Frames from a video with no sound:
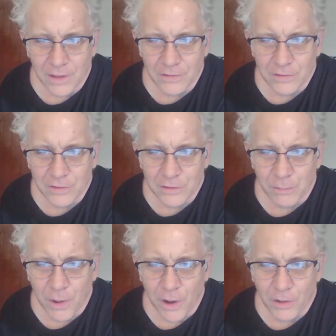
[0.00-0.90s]
And this
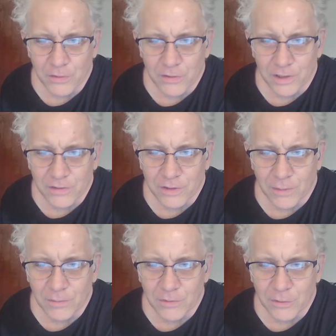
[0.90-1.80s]
is supposedly
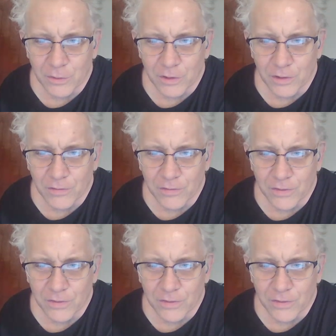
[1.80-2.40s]
some sort